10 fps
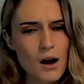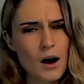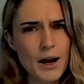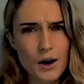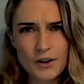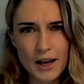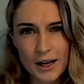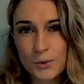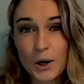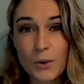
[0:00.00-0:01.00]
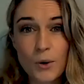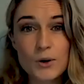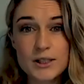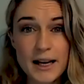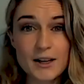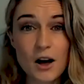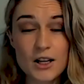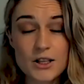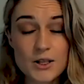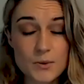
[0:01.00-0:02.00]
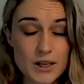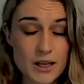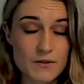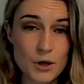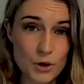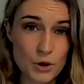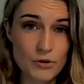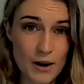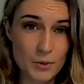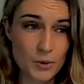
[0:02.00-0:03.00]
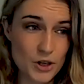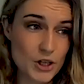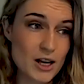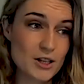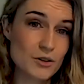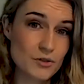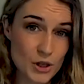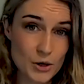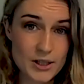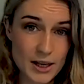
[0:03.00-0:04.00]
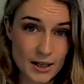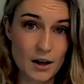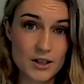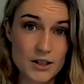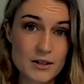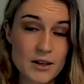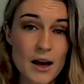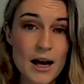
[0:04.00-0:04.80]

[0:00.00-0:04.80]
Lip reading: I often get to work with older technologies, which gives you a newfound appreciation of the newer technologies,